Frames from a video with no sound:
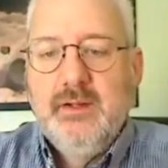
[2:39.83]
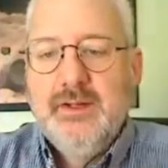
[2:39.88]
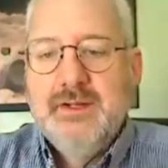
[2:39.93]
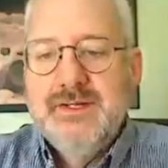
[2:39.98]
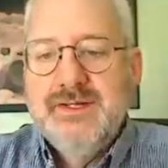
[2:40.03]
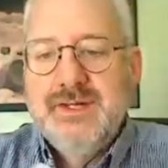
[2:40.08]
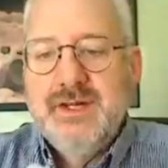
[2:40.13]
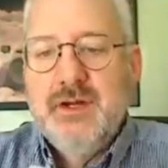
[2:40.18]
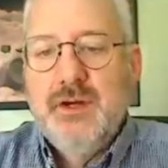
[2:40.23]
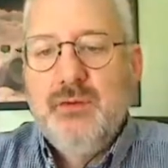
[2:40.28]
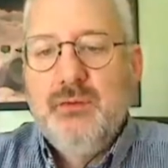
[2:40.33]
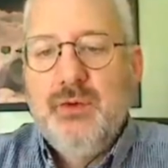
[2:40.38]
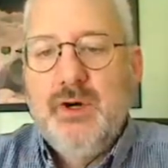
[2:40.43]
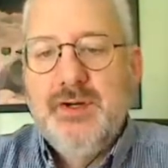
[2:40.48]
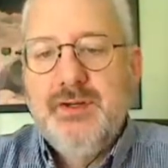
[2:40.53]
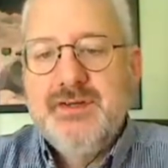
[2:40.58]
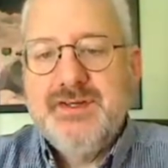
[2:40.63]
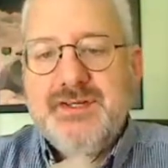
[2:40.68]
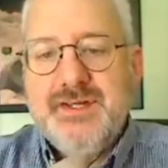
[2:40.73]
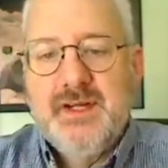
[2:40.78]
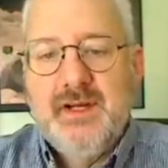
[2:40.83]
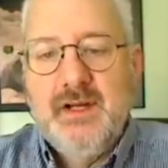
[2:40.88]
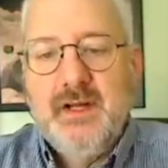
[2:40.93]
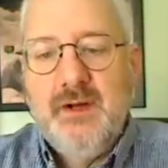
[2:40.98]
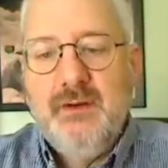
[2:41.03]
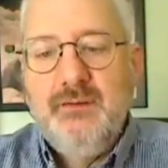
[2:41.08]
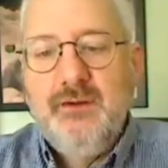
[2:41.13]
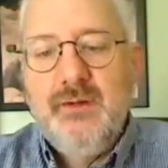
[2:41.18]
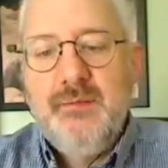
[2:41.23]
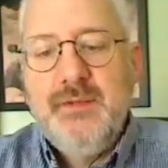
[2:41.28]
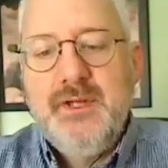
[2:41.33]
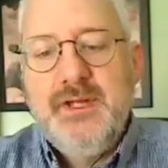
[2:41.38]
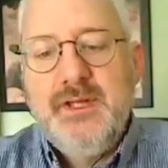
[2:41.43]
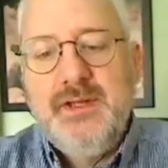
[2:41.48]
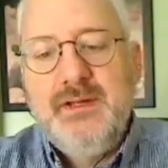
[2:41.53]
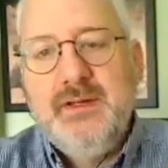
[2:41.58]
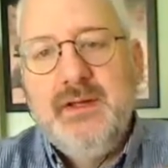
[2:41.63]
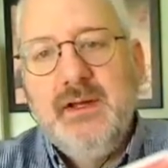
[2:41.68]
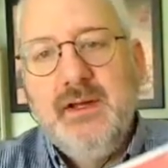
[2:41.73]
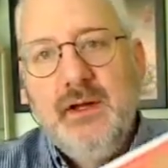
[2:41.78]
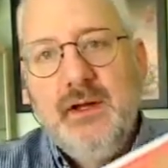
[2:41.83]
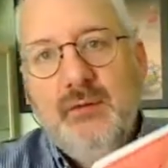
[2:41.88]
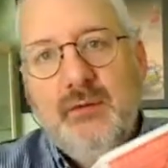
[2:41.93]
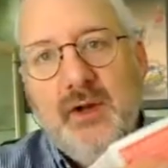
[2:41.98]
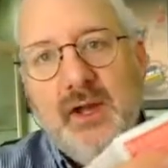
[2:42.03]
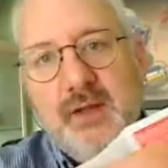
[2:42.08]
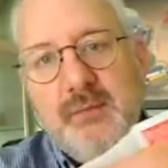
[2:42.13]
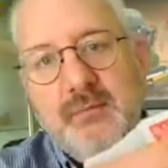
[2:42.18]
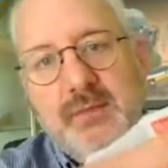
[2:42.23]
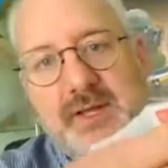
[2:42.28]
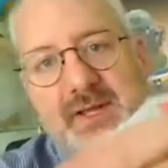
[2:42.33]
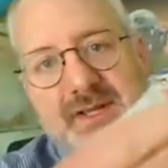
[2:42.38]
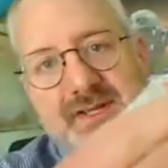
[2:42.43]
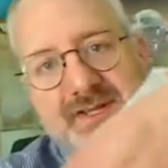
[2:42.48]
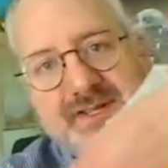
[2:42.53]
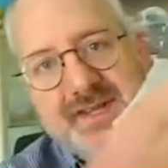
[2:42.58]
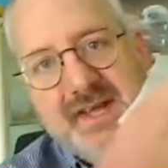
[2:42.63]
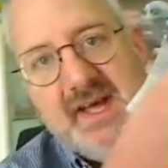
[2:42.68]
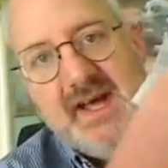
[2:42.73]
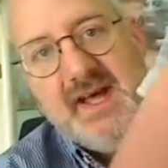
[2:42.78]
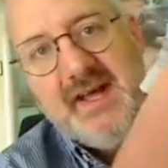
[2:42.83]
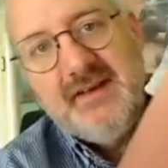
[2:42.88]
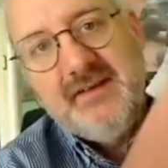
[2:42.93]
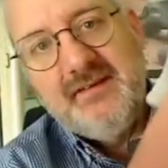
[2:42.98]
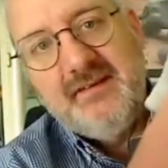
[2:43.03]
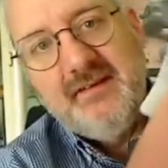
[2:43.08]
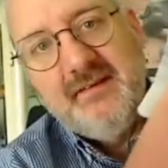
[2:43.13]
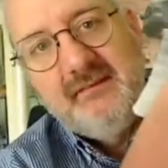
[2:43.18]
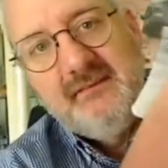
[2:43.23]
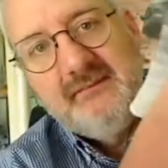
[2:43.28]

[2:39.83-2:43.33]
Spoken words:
So what does the cloner mean? Well, it means that